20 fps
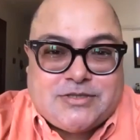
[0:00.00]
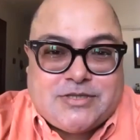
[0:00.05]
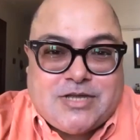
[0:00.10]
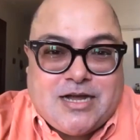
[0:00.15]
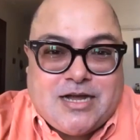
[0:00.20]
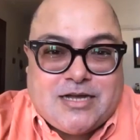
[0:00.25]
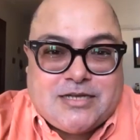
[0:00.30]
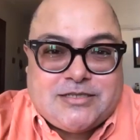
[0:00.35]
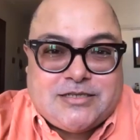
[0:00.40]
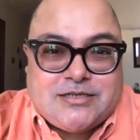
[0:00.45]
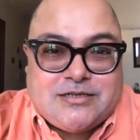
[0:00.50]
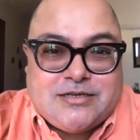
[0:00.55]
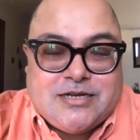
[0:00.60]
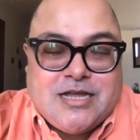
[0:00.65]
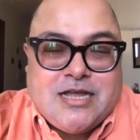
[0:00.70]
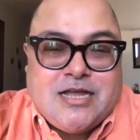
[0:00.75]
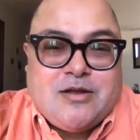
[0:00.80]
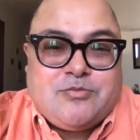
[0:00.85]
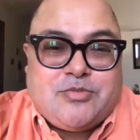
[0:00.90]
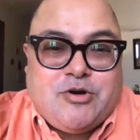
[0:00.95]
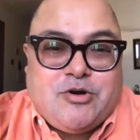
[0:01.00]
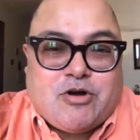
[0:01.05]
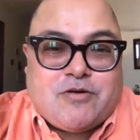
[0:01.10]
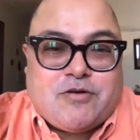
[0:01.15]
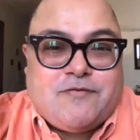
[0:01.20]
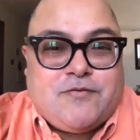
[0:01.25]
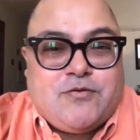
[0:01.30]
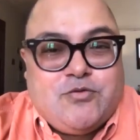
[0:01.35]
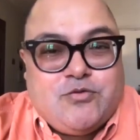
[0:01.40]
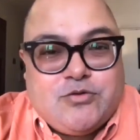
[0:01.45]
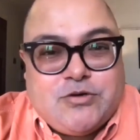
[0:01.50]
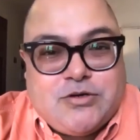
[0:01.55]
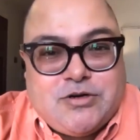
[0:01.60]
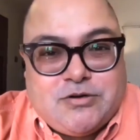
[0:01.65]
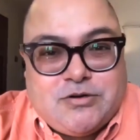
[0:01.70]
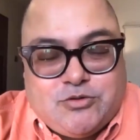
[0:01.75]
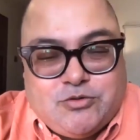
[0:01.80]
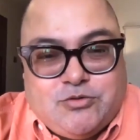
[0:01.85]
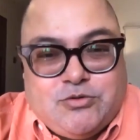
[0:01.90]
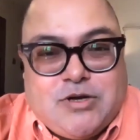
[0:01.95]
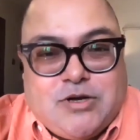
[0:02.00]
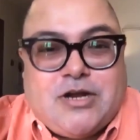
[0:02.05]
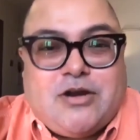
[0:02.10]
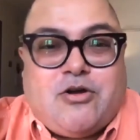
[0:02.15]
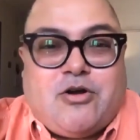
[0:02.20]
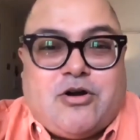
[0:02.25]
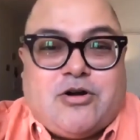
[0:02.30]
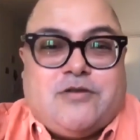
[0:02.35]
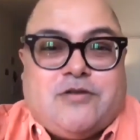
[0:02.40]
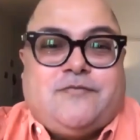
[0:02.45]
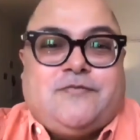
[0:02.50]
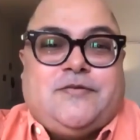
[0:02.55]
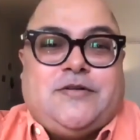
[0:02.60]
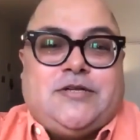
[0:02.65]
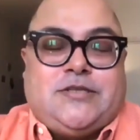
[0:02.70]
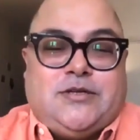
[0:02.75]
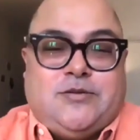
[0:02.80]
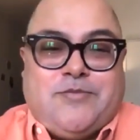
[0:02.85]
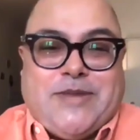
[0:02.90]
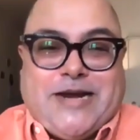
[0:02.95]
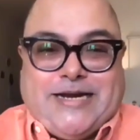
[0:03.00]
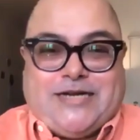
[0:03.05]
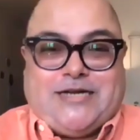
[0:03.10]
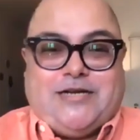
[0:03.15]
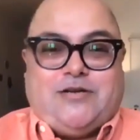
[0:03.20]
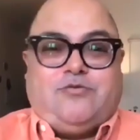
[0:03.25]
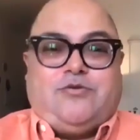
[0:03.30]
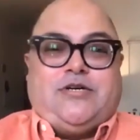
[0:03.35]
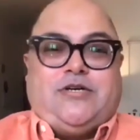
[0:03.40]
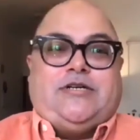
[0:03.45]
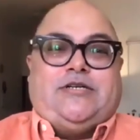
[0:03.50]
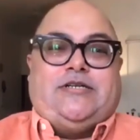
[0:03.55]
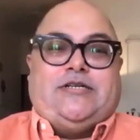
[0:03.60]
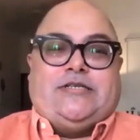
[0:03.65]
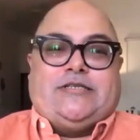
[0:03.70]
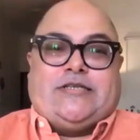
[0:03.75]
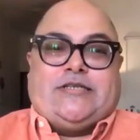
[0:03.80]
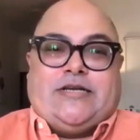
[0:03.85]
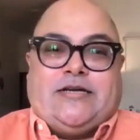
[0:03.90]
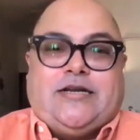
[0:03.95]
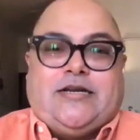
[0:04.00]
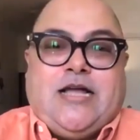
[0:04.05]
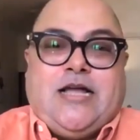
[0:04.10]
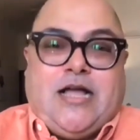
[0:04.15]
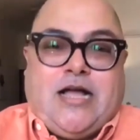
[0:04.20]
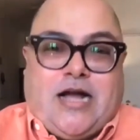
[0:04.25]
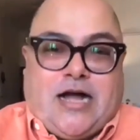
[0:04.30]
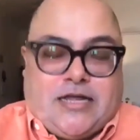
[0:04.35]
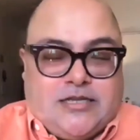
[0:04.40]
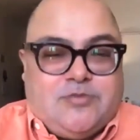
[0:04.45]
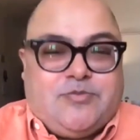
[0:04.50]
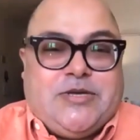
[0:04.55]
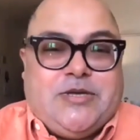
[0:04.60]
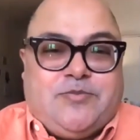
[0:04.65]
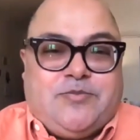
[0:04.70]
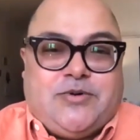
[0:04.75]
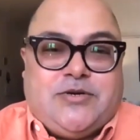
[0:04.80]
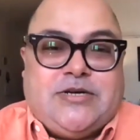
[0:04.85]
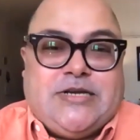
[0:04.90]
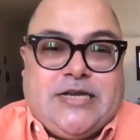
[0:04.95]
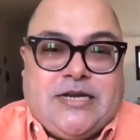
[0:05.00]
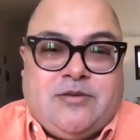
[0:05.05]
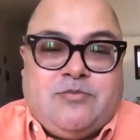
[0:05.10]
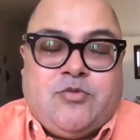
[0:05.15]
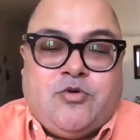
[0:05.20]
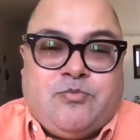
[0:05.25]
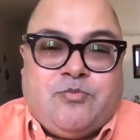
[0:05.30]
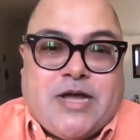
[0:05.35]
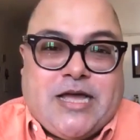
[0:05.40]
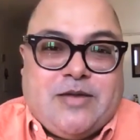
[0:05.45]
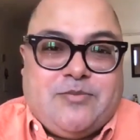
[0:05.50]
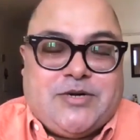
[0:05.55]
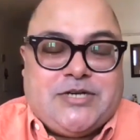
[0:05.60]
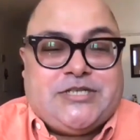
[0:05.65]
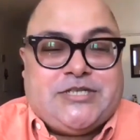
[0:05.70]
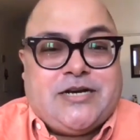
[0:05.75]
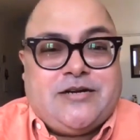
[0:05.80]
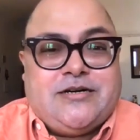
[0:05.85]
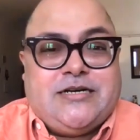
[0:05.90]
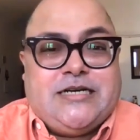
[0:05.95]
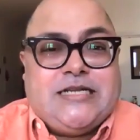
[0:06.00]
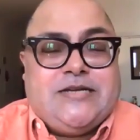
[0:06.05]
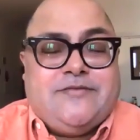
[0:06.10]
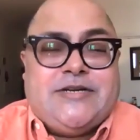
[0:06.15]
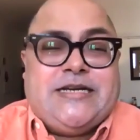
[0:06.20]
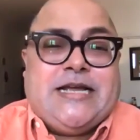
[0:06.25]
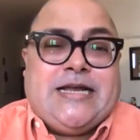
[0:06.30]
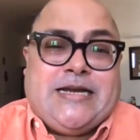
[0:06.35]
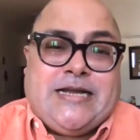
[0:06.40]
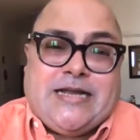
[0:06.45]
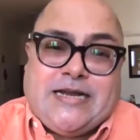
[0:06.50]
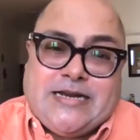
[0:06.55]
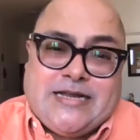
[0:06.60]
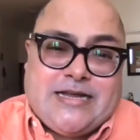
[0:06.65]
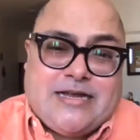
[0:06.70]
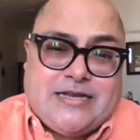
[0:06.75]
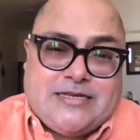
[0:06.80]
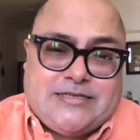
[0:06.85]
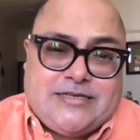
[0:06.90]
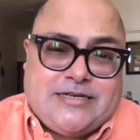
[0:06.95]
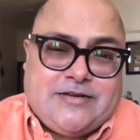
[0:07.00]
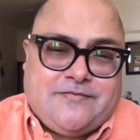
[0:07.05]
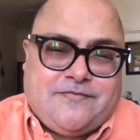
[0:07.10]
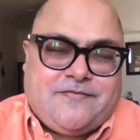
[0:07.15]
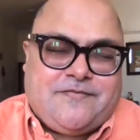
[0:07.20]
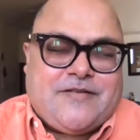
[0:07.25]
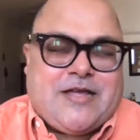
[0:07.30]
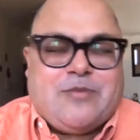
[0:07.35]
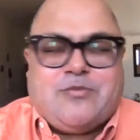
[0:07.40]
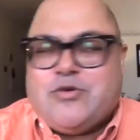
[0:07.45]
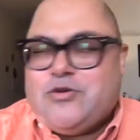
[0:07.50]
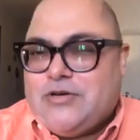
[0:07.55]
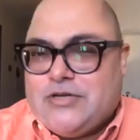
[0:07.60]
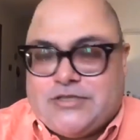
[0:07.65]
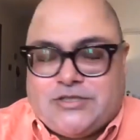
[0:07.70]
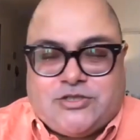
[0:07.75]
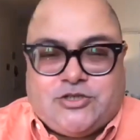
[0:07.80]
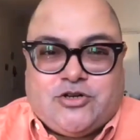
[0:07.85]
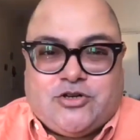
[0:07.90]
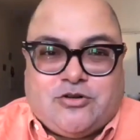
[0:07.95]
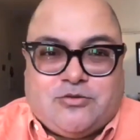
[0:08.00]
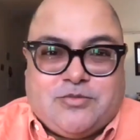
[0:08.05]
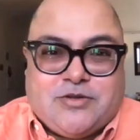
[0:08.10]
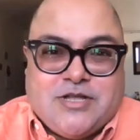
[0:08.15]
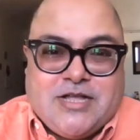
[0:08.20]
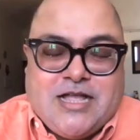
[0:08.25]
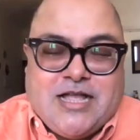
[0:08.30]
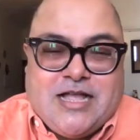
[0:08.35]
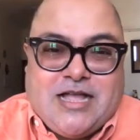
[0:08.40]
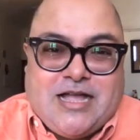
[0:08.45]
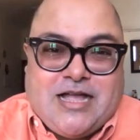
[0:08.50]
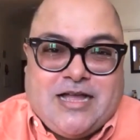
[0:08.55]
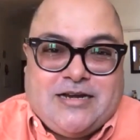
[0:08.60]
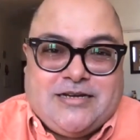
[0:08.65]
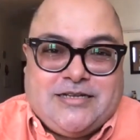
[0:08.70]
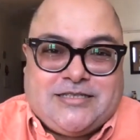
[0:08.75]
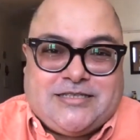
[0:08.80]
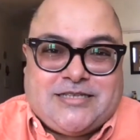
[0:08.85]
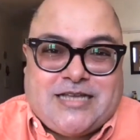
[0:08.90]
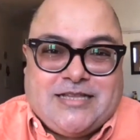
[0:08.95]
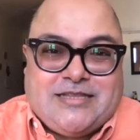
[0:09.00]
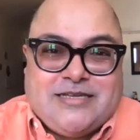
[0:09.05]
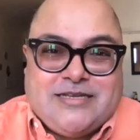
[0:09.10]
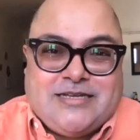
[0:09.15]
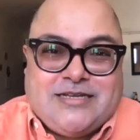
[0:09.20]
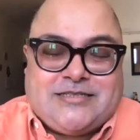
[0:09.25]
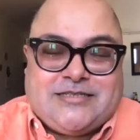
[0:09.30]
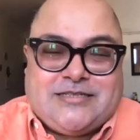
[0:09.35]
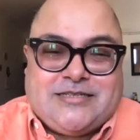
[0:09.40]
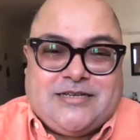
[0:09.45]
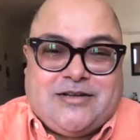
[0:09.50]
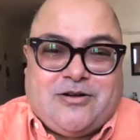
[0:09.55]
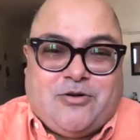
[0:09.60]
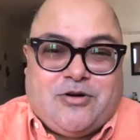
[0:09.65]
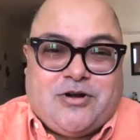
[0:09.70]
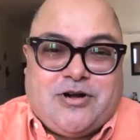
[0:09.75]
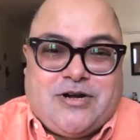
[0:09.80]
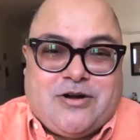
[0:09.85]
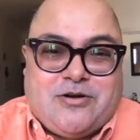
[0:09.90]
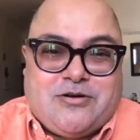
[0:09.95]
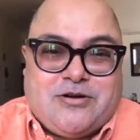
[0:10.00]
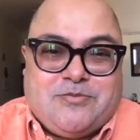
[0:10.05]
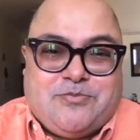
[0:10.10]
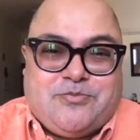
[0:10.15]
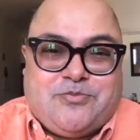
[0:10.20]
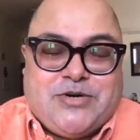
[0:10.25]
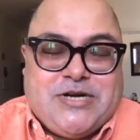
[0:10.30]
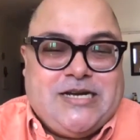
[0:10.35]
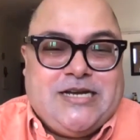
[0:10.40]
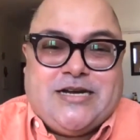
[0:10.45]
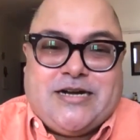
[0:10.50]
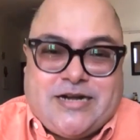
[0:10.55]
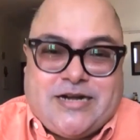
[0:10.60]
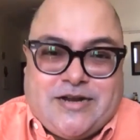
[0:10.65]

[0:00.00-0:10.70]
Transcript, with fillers: Taj and got food to a lot of uh, the medical workers and other people in Mumbai. But generally, even NRAI has done a fabulous job. And it's, I think it's an all round brilliant